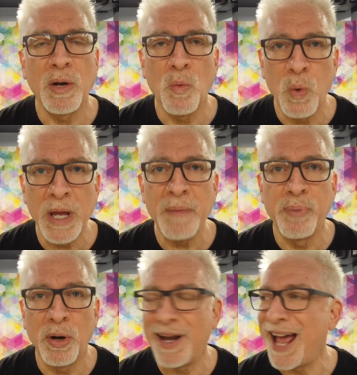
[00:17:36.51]
but we
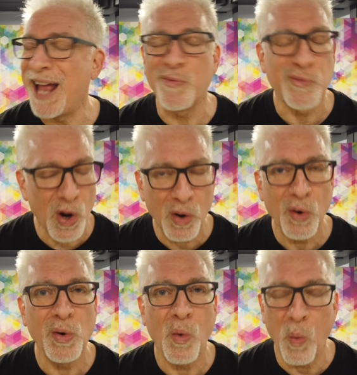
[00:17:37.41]
put a
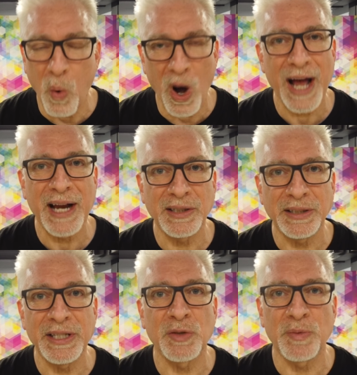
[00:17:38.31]
Rode
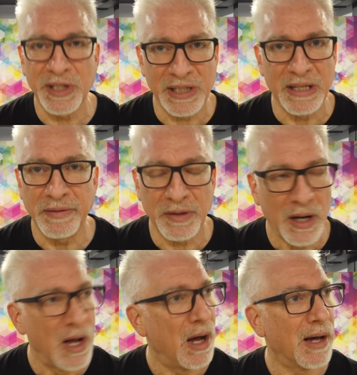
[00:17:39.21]
wireless
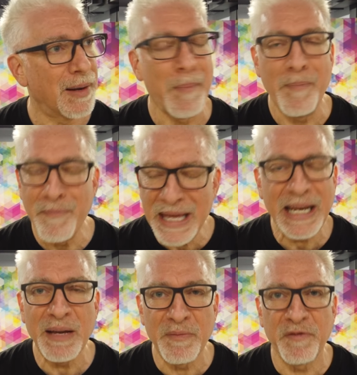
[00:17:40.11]
receiver on a
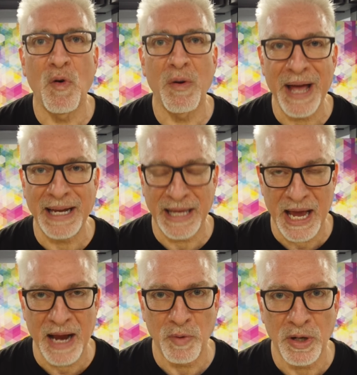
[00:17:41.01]
medium format
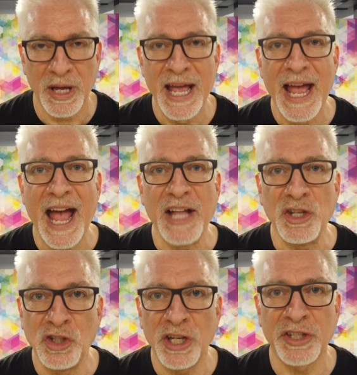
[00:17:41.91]
camera
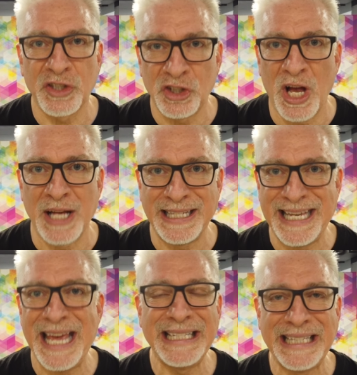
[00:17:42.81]
and just shot
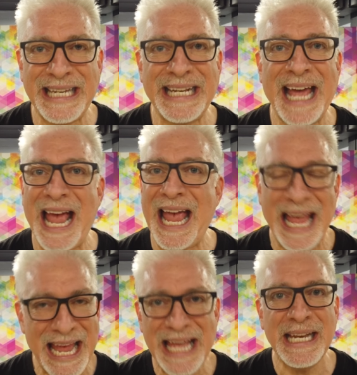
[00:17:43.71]
k
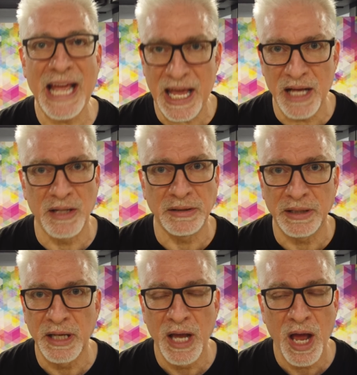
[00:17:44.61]

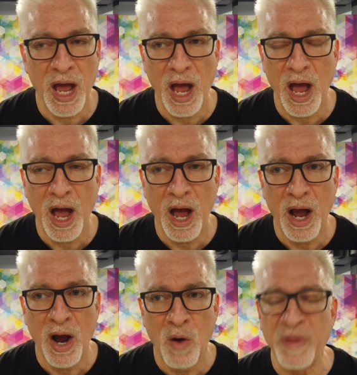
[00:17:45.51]

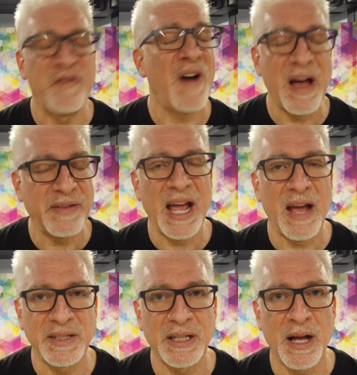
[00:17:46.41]
handheld with five and a
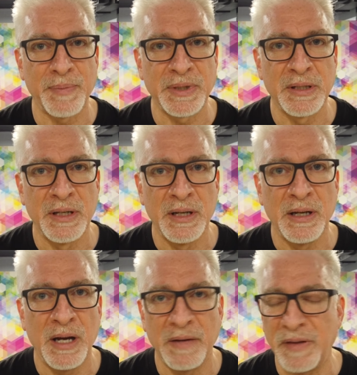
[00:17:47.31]
half stops
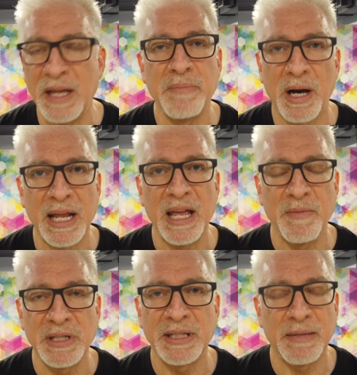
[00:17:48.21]
of in body
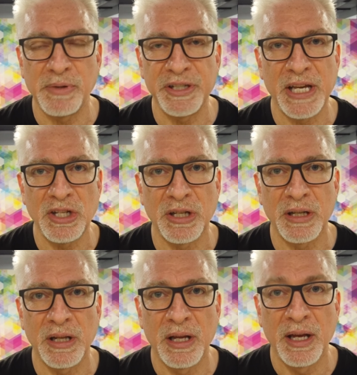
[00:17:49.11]
image stabilization.
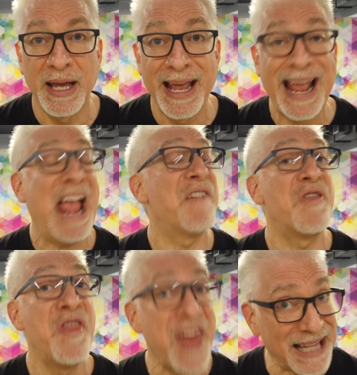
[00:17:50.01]
If
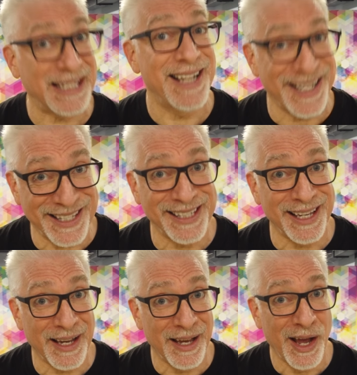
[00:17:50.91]
that's not
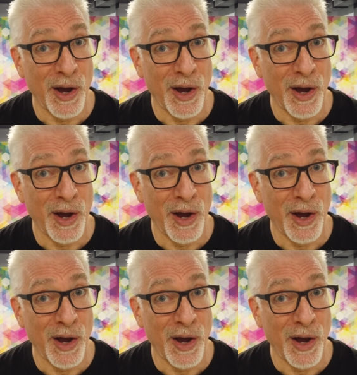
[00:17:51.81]
sick,